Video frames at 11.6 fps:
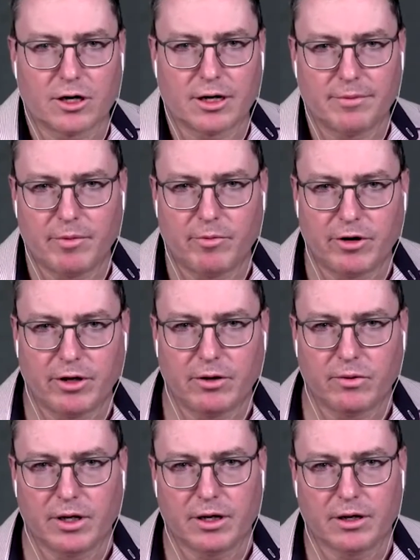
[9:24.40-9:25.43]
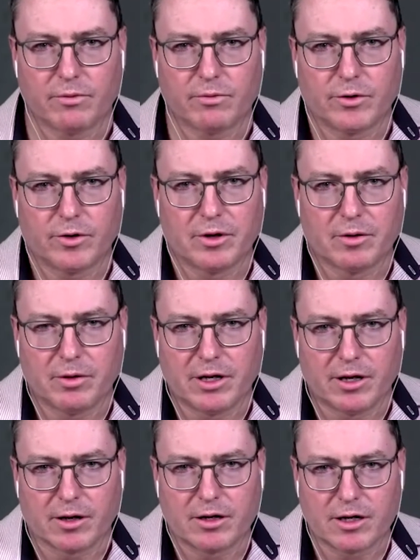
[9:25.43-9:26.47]
let me bring you in here. We're in
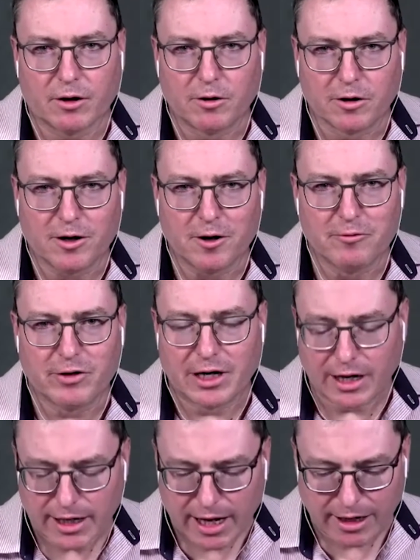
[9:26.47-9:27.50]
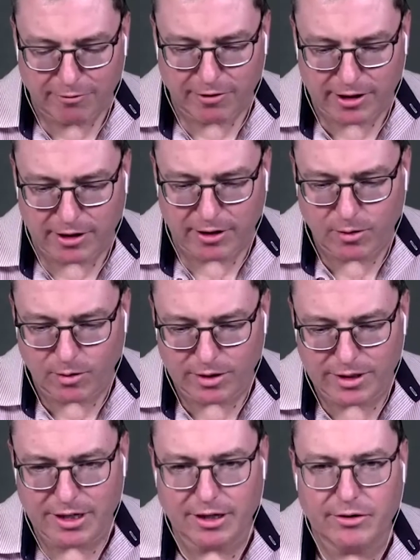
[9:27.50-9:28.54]
a COVID lull, if I can call it
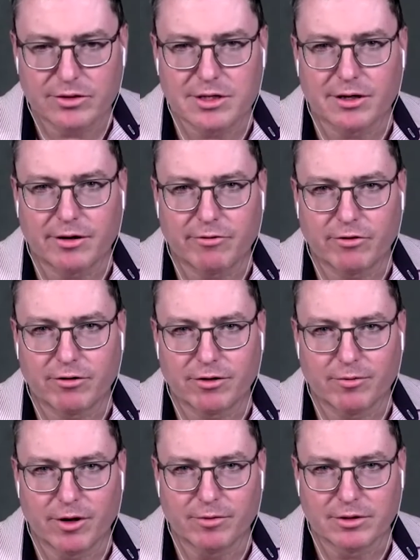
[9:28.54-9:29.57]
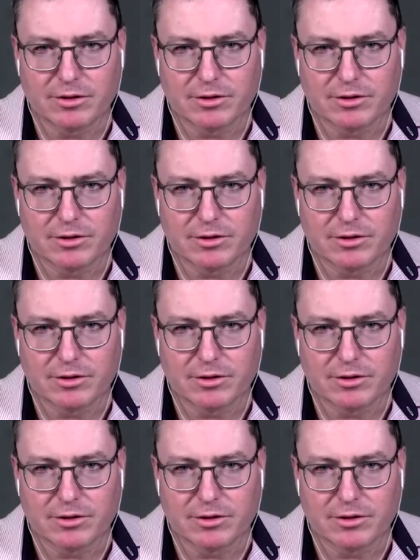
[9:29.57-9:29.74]
that, here in South Africa at the moment.